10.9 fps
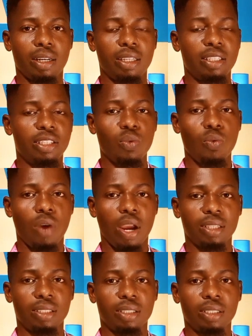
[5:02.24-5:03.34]
easy
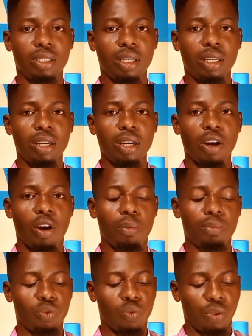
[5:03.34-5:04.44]
wears
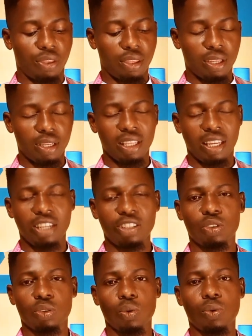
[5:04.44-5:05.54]
comes with the
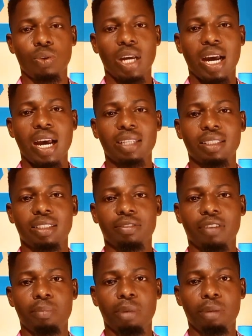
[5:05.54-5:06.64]
insole that has this
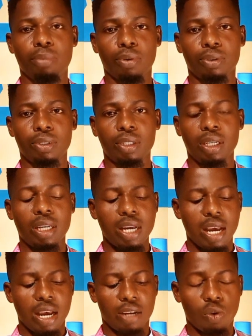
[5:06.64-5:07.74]
fiberboard.
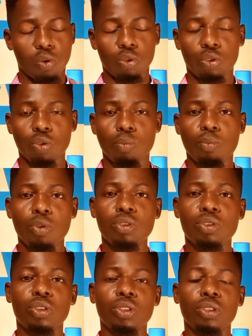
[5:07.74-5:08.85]
And also
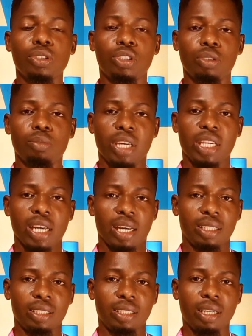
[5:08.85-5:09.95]
most
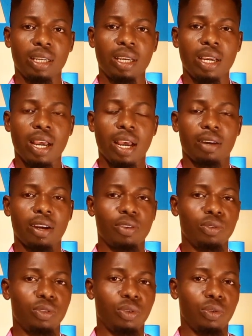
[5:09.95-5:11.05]
shoemakers
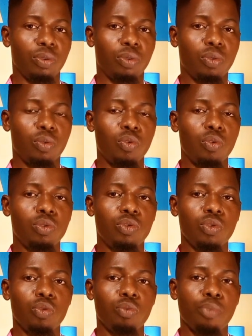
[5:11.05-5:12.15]
around you who
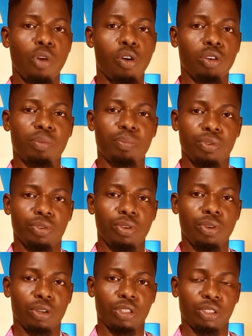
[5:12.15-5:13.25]
do bulk
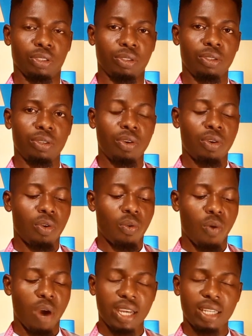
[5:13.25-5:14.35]
production,
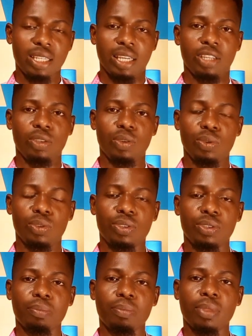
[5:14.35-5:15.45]
why they use
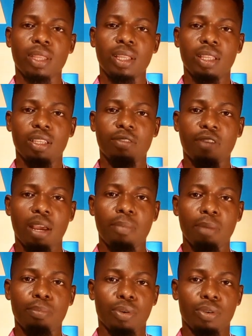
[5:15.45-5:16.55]
this
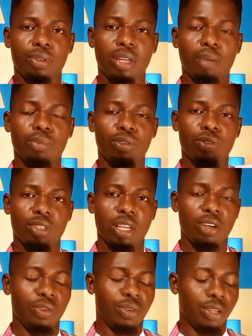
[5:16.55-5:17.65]
fiberboard, I'm going to tell
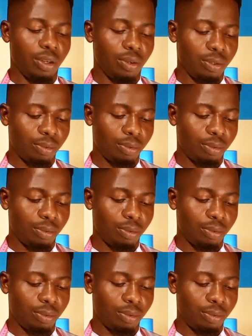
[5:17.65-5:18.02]
you now.